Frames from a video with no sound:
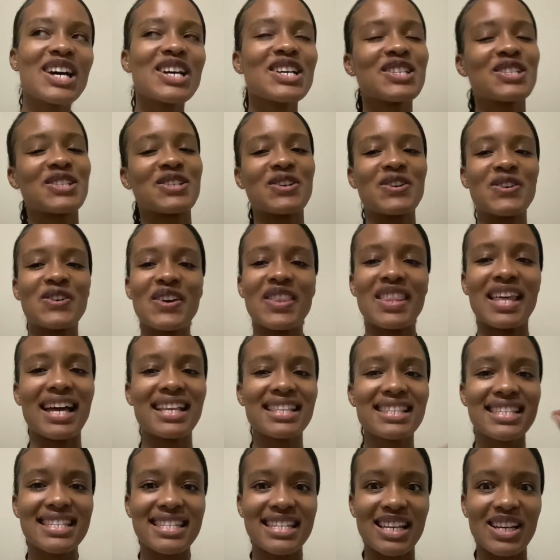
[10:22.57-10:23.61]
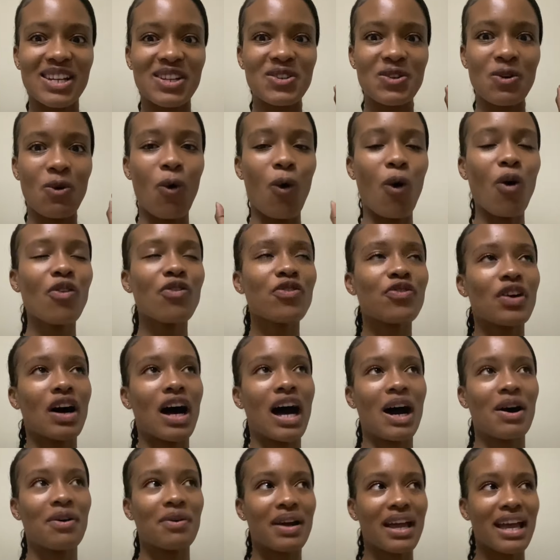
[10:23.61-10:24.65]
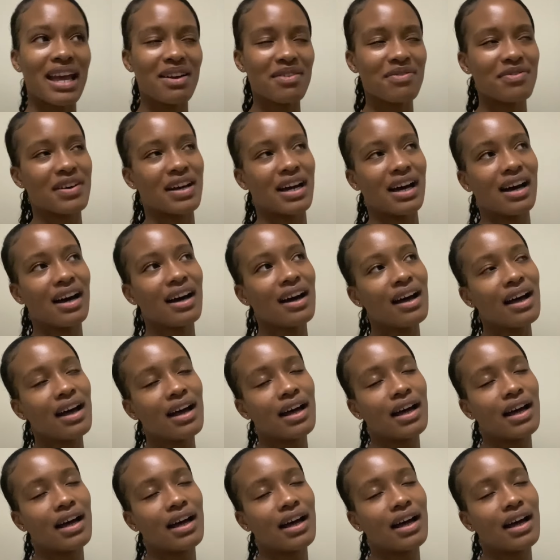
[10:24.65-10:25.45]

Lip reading: So that's ticked off. However,